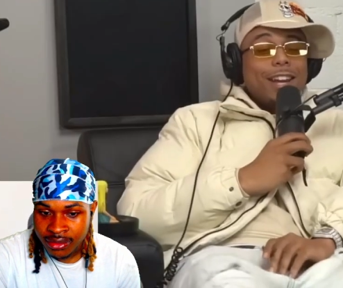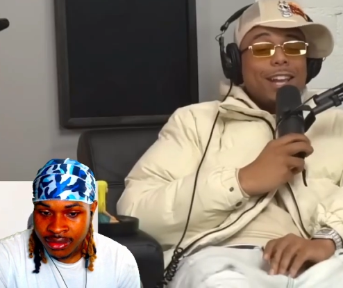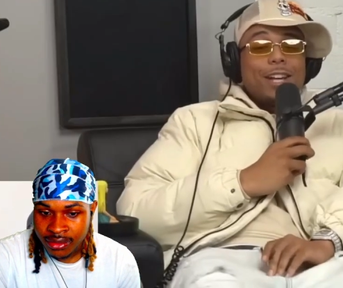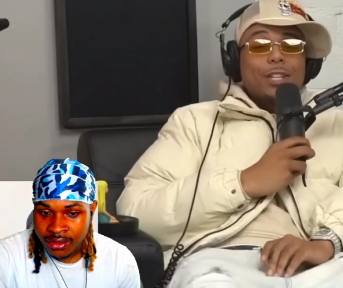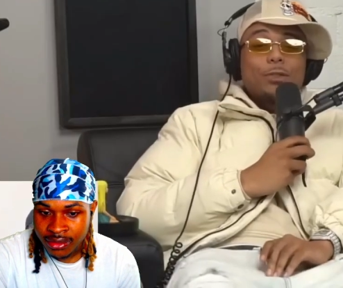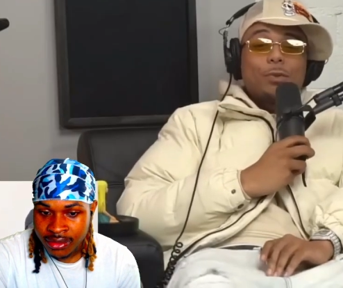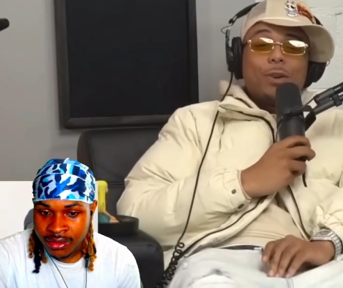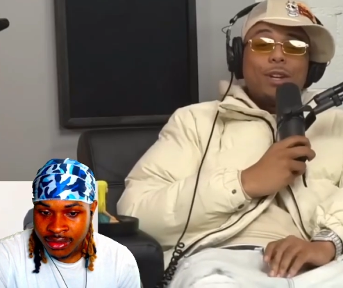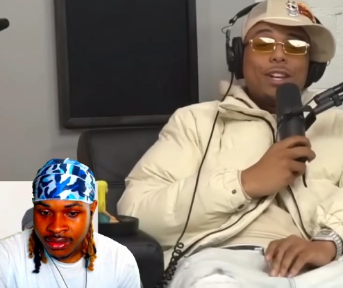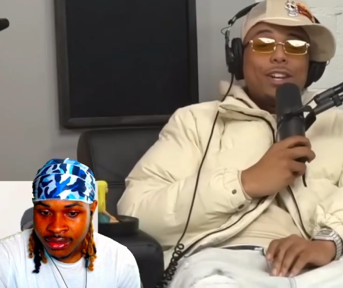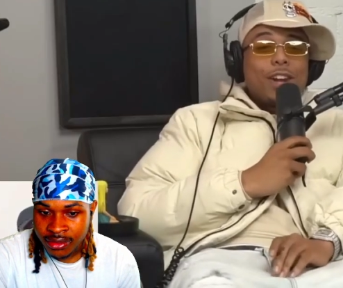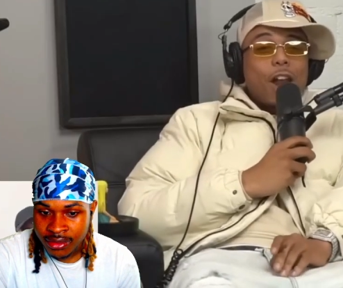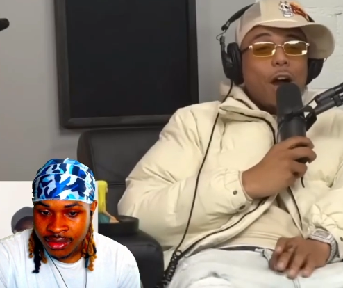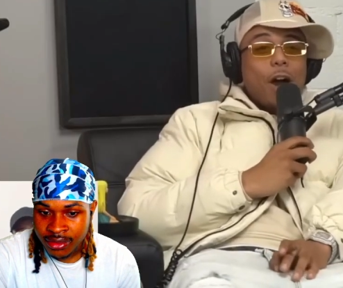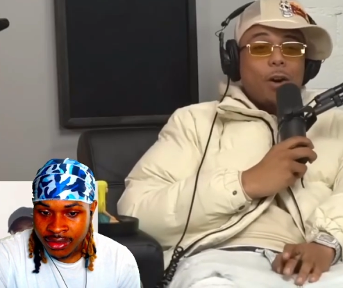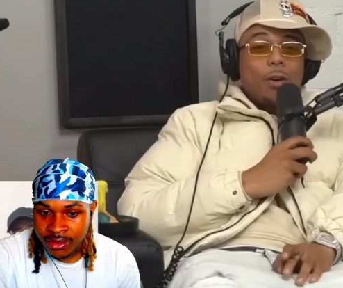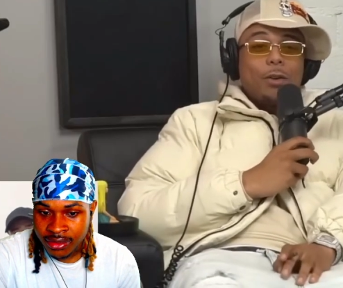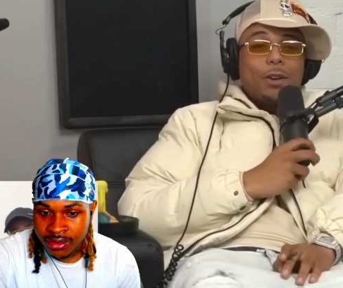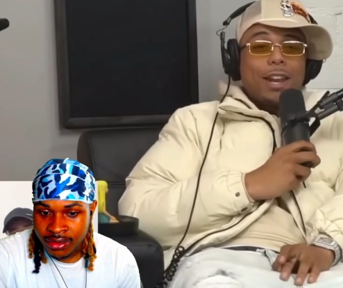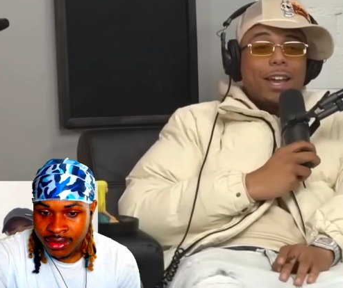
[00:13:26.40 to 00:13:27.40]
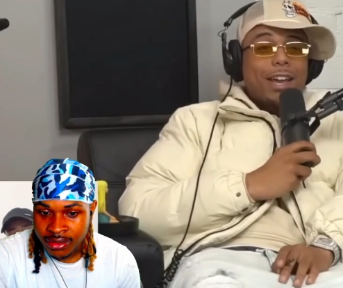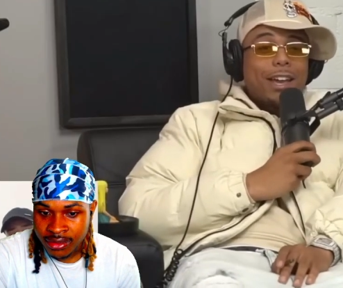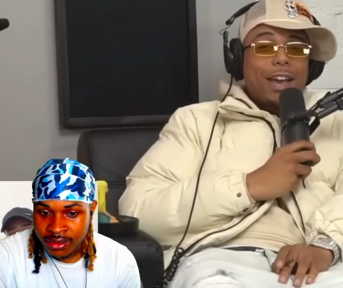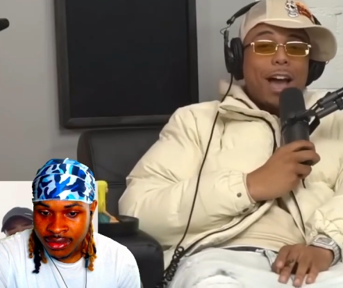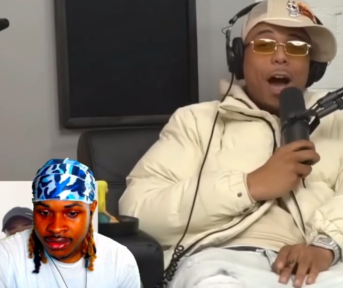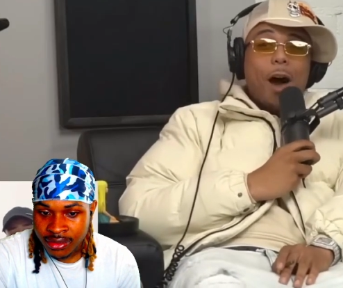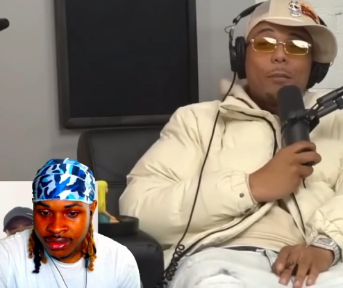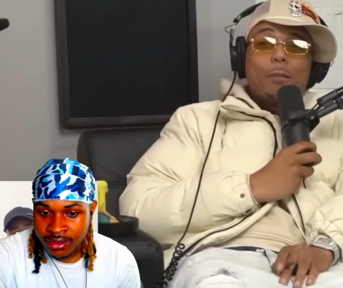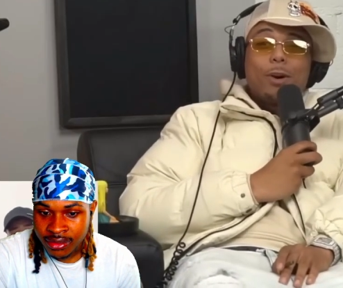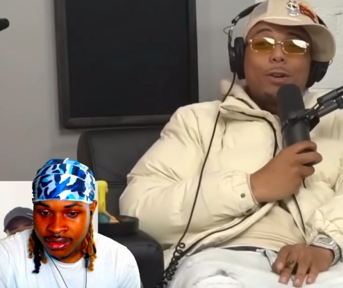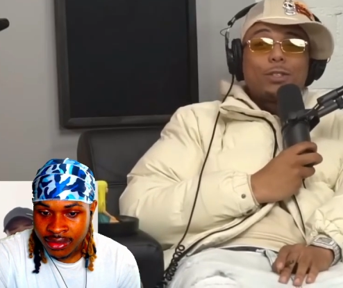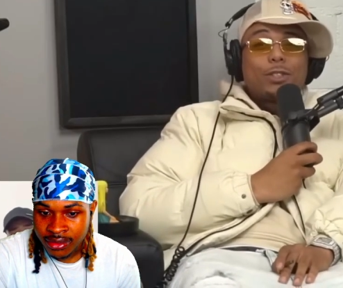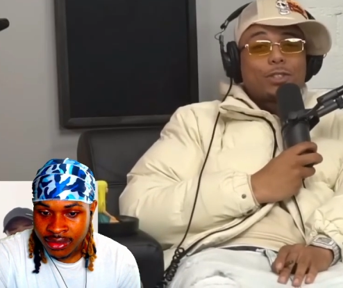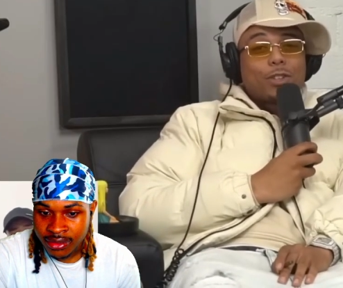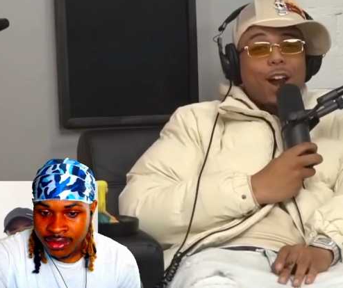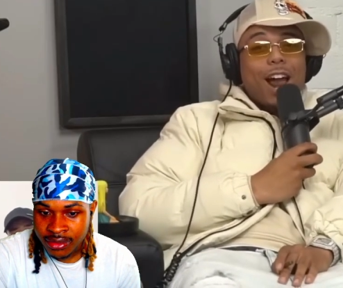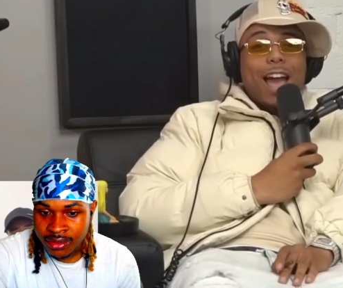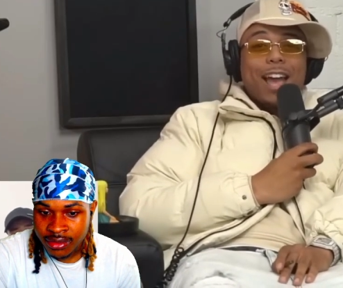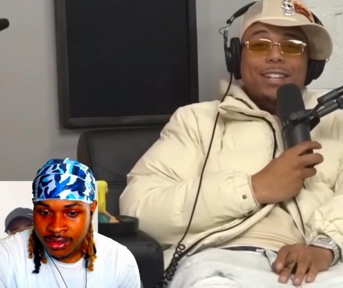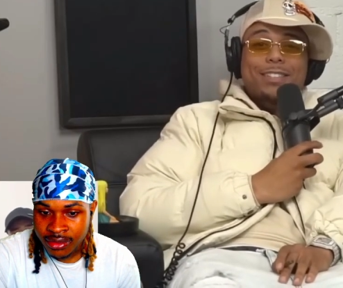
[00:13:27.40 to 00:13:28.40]
Speaker 1: channel to interviewing
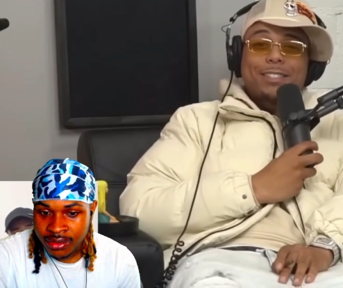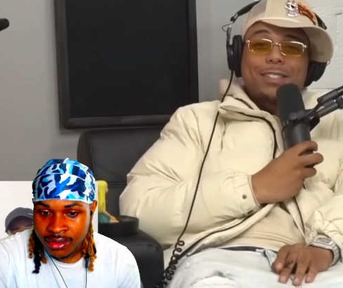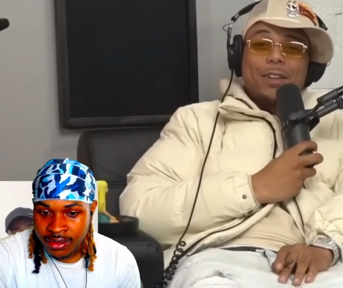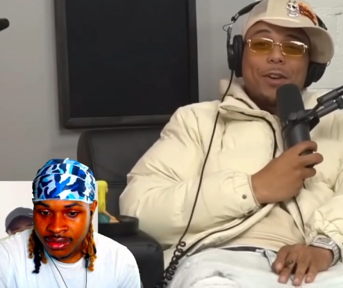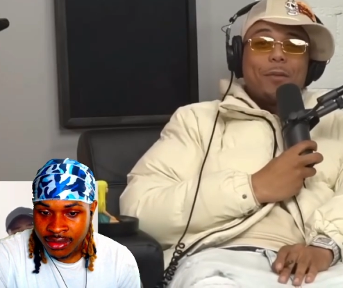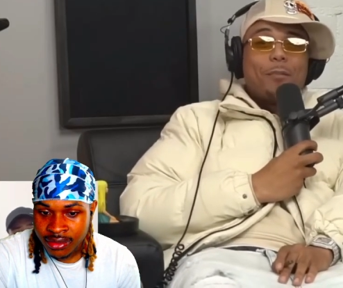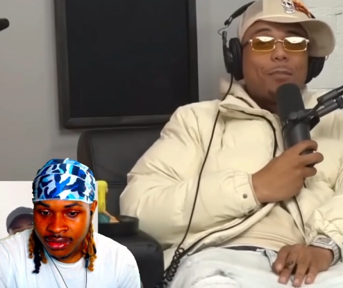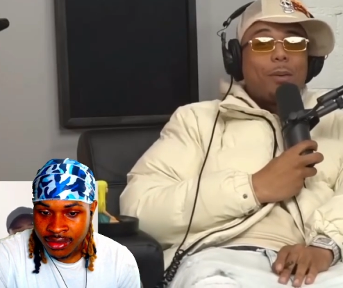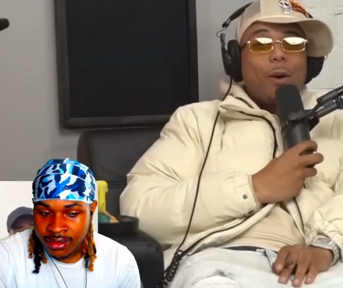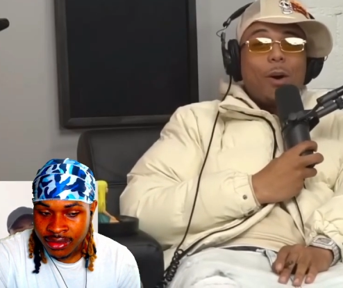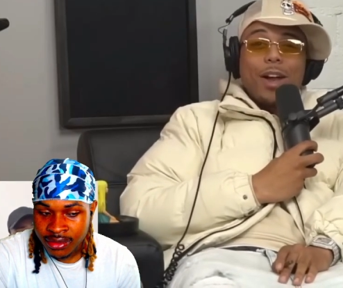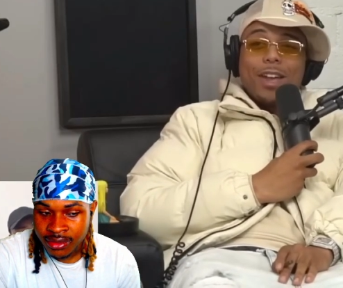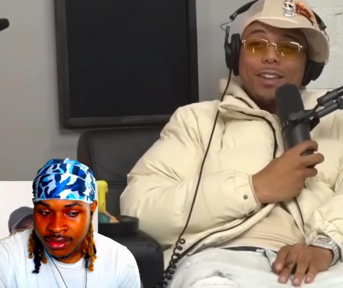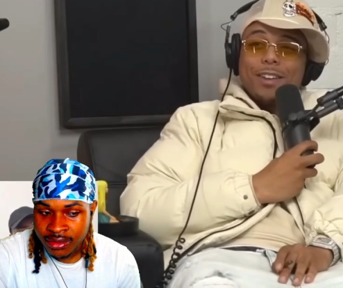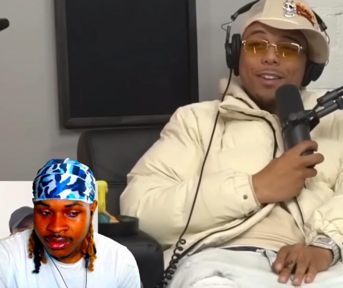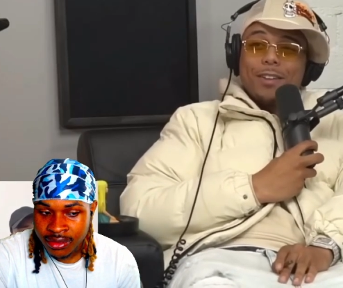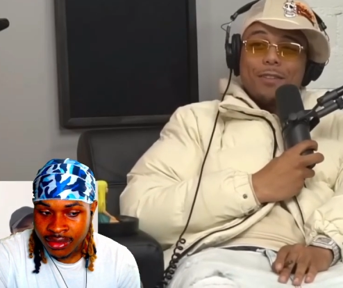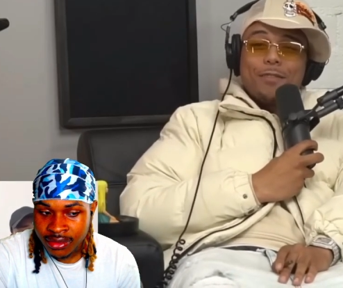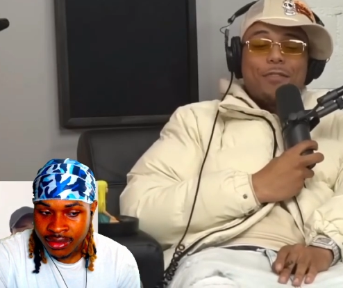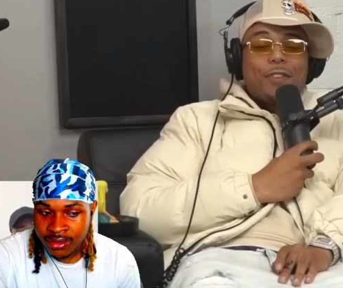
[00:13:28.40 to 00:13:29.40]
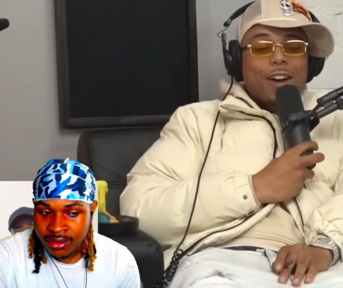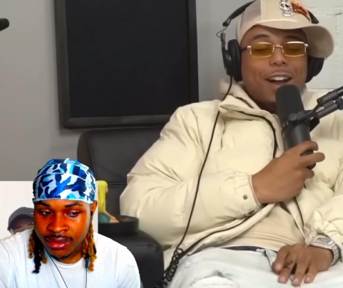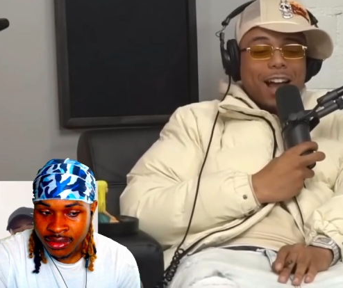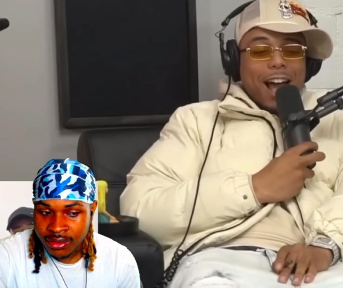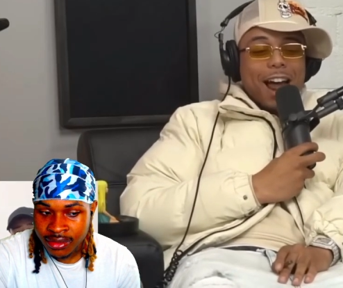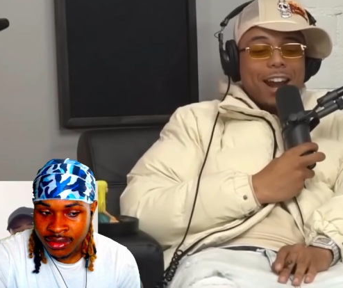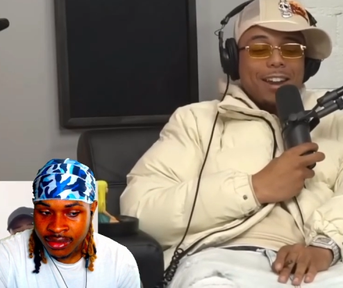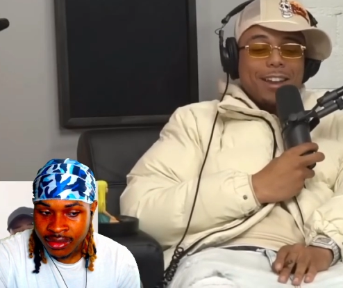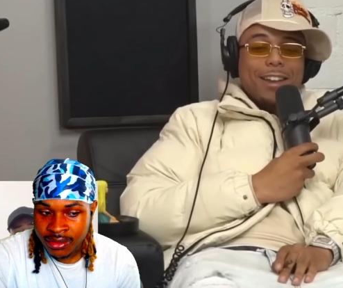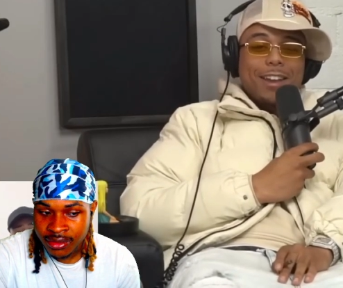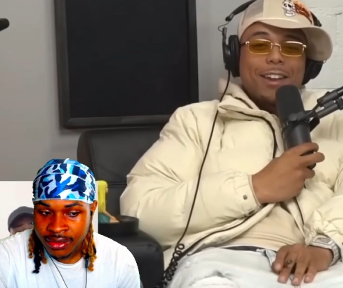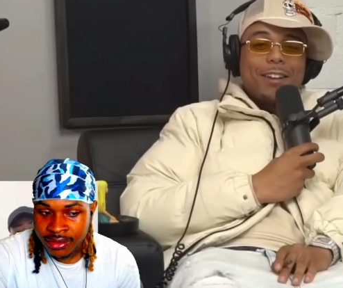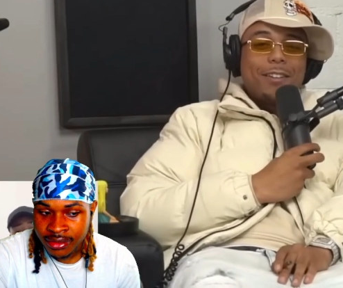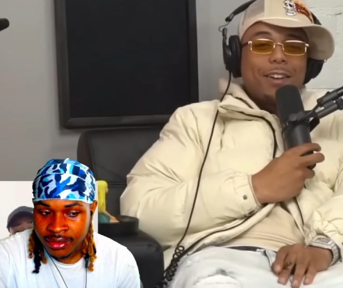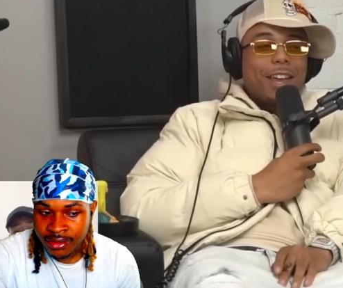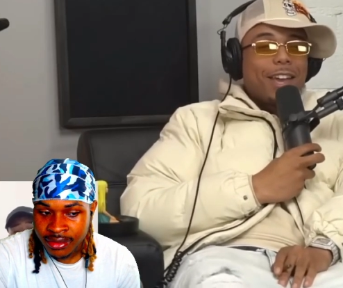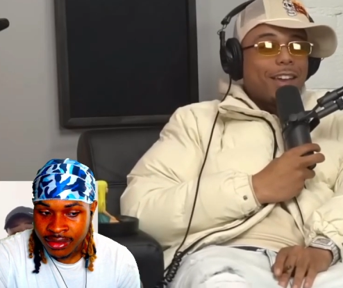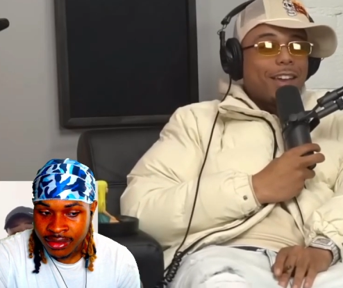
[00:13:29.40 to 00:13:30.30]
rappers to now street politics and porn.